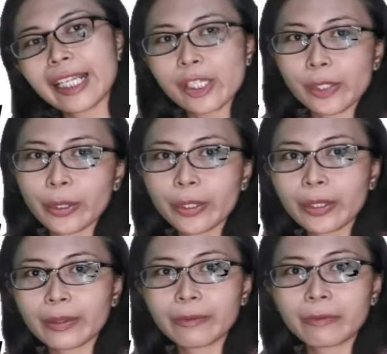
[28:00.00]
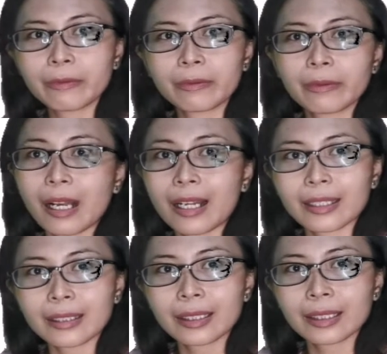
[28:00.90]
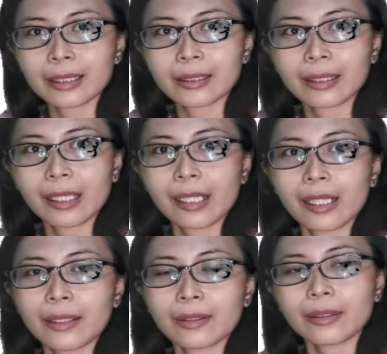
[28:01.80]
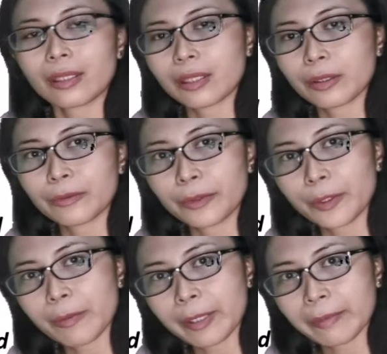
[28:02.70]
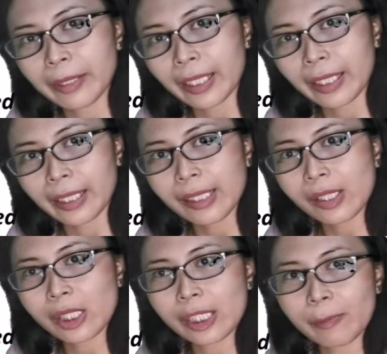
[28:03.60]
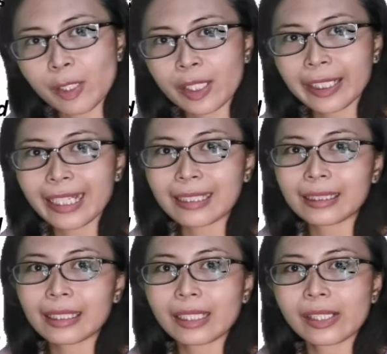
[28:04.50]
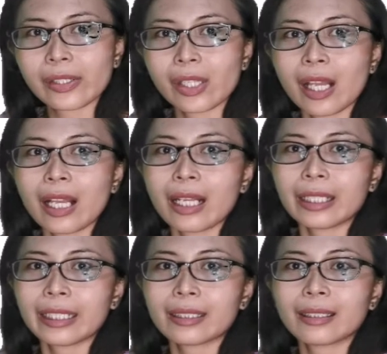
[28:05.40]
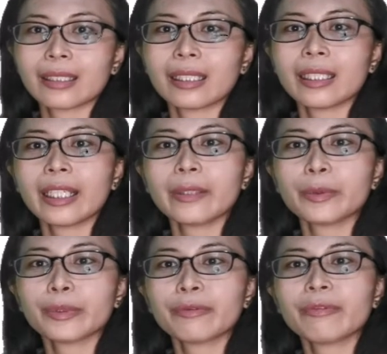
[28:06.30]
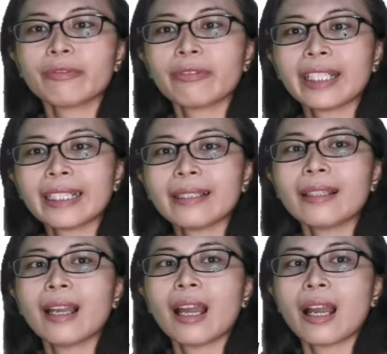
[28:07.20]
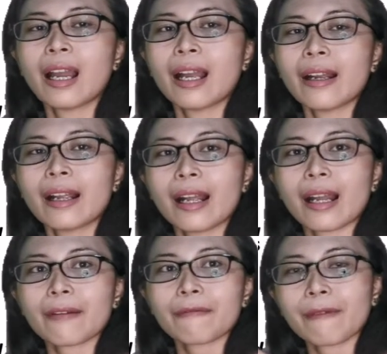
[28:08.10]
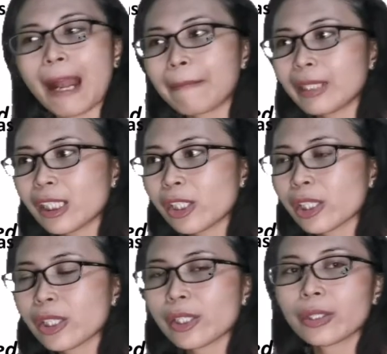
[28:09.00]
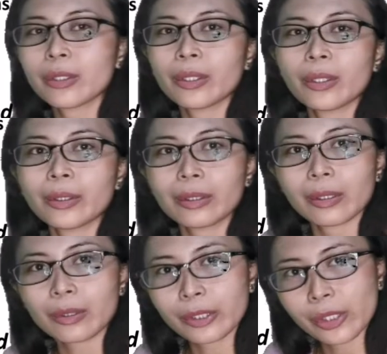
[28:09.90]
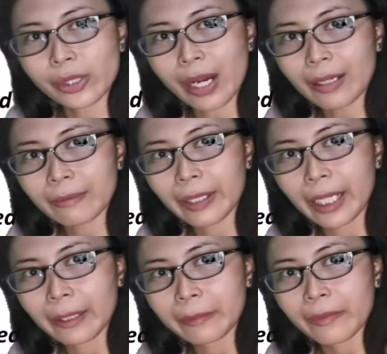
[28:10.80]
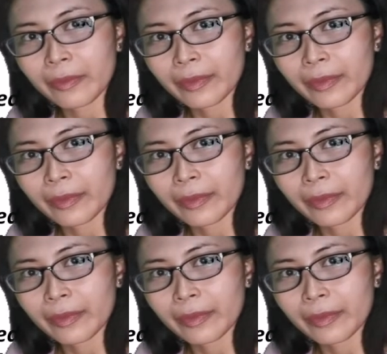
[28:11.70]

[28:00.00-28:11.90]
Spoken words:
nature of us, of human beings, especially the athletes, that they would feel famished or starving